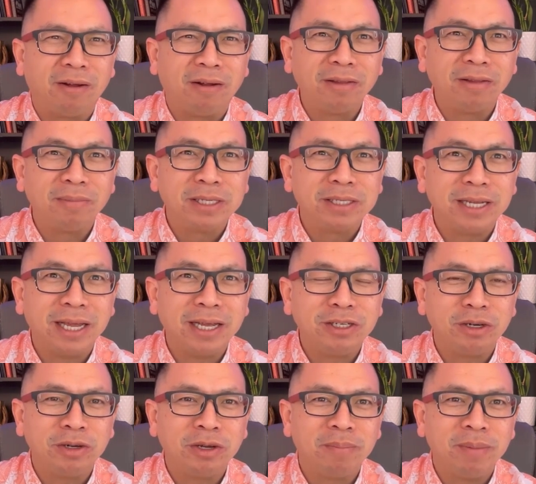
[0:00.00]
all the
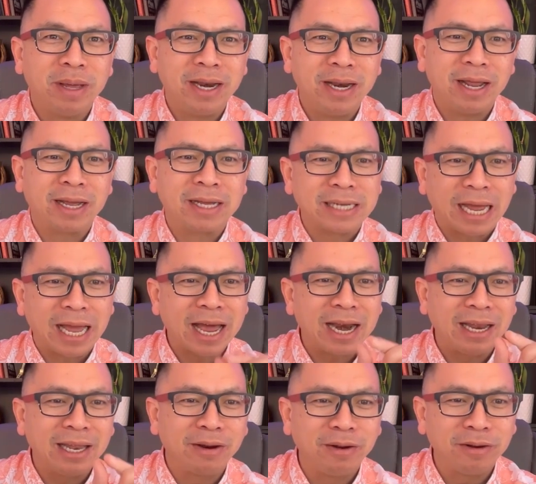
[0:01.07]
mistakes you could have made because I had
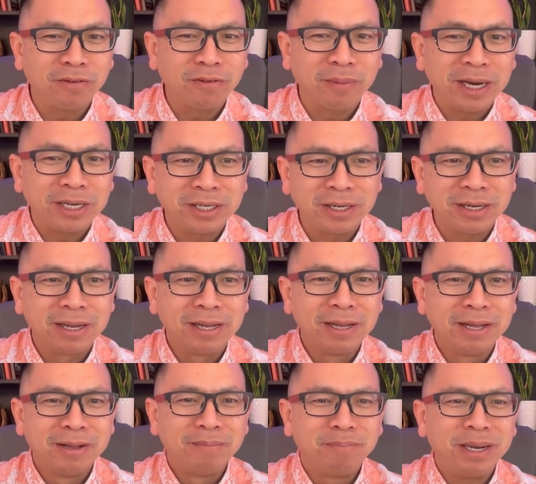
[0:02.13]
a little information,
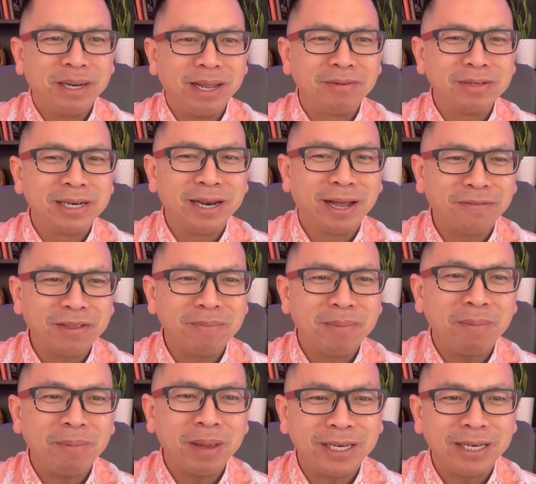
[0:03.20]
but it was enough to
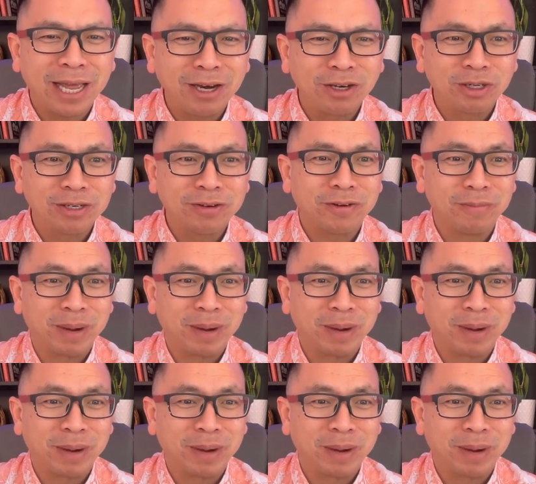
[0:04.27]
make me dangerous